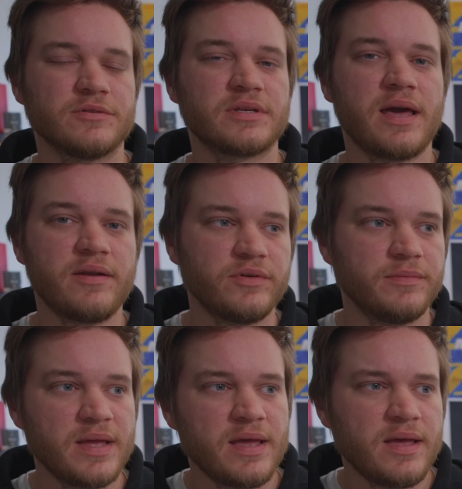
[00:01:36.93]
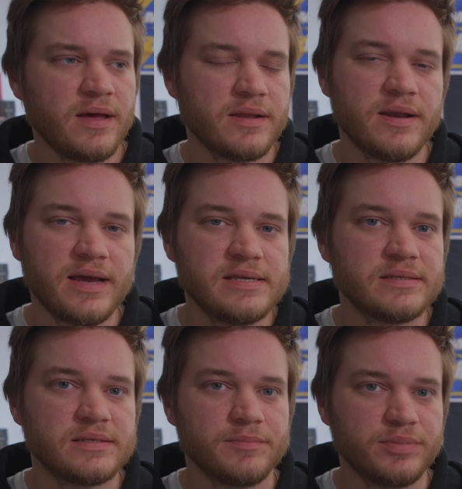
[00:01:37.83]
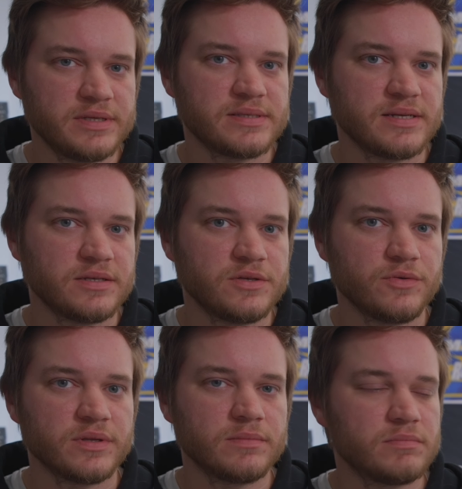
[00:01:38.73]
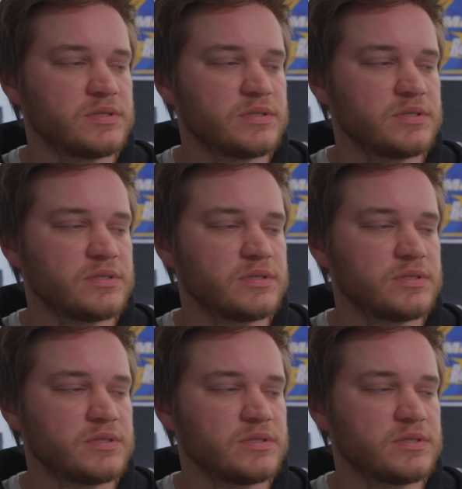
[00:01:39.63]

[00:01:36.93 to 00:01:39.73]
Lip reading: There's kind of a nice simplicity to it.